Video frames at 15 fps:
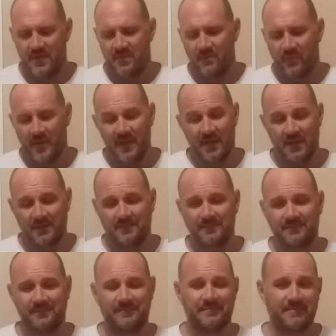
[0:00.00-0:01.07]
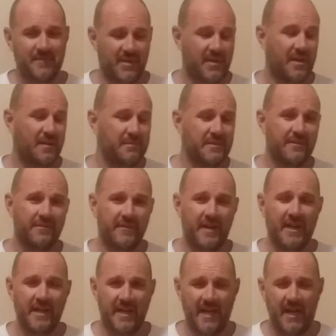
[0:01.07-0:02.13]
Well, come to
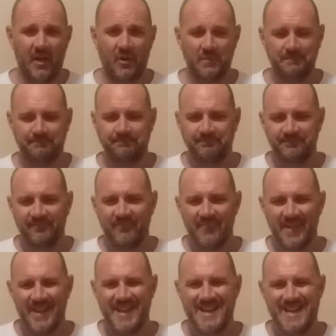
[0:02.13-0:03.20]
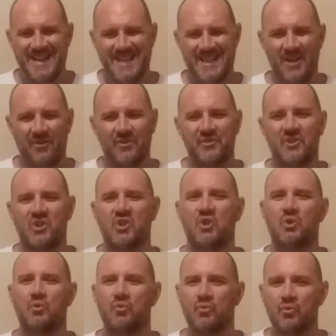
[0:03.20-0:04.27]
find out, there was a
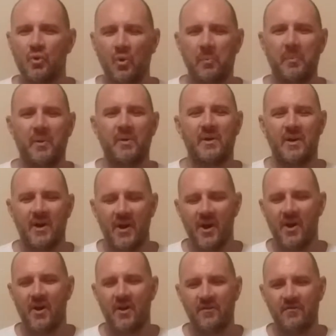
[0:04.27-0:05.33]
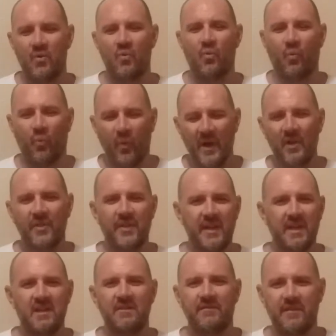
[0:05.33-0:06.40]
group of wealthy
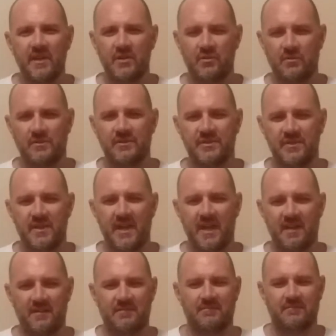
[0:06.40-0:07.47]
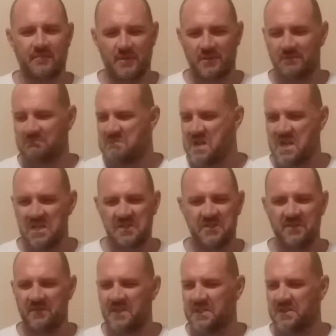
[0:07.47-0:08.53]
individuals that were heads
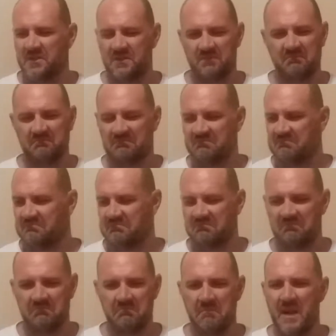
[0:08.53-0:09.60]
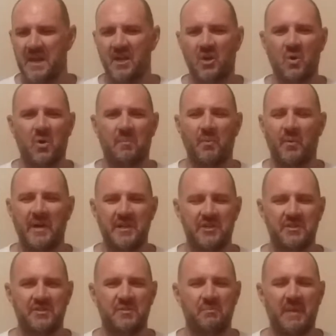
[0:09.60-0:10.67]
of these mega
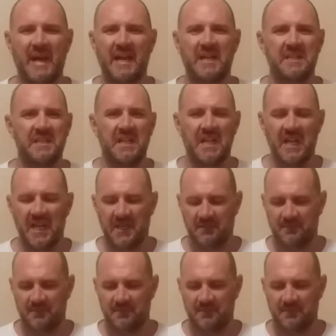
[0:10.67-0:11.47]
corporations back in the day.